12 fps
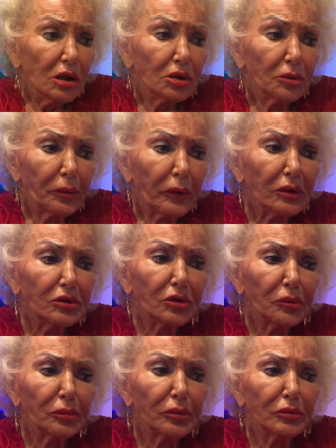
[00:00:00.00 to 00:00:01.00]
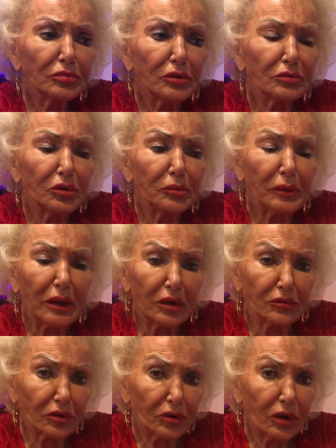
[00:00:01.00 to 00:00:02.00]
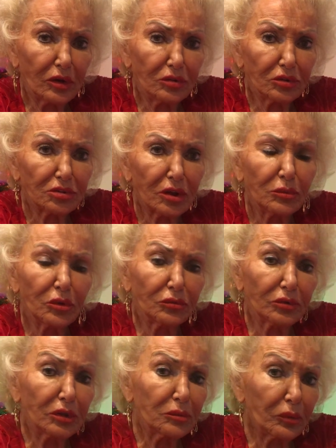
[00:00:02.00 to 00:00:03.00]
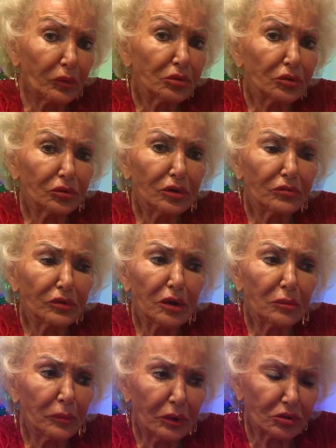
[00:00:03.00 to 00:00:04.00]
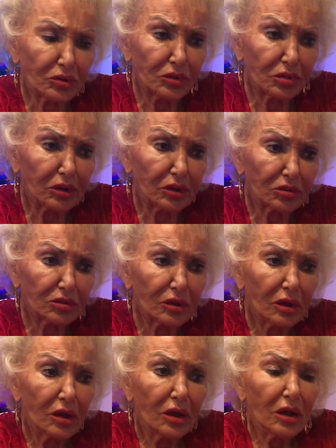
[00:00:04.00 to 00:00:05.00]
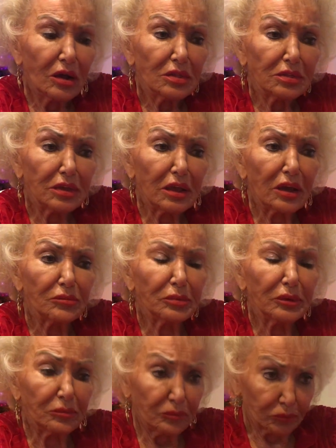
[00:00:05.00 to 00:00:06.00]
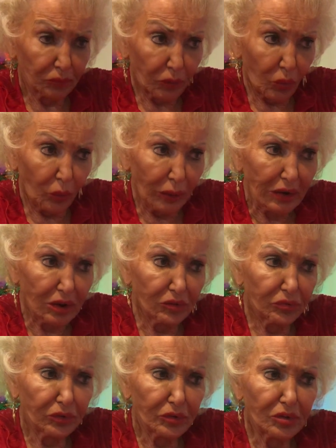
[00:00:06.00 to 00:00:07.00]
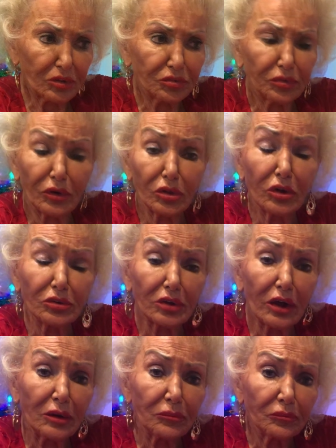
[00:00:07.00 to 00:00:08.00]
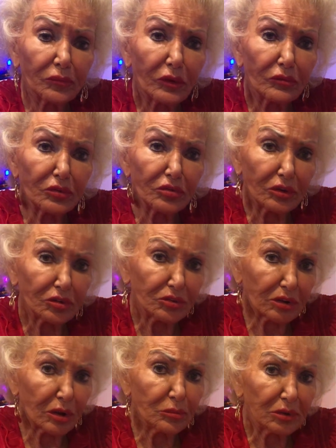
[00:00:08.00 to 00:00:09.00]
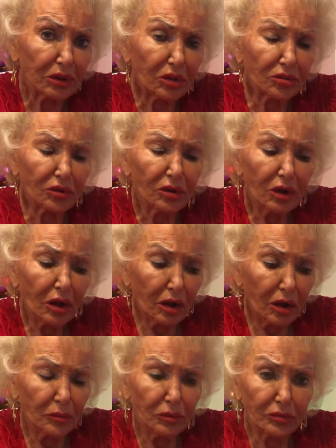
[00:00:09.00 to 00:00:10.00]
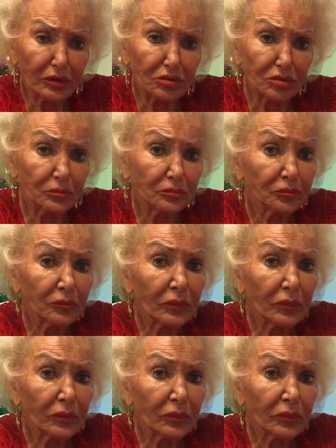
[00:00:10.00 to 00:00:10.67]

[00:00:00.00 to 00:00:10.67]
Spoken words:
Your partner approves of your behavior, and this time you really both agree very much on things. They have been waiting for this for a long time, for things to come together. You've had some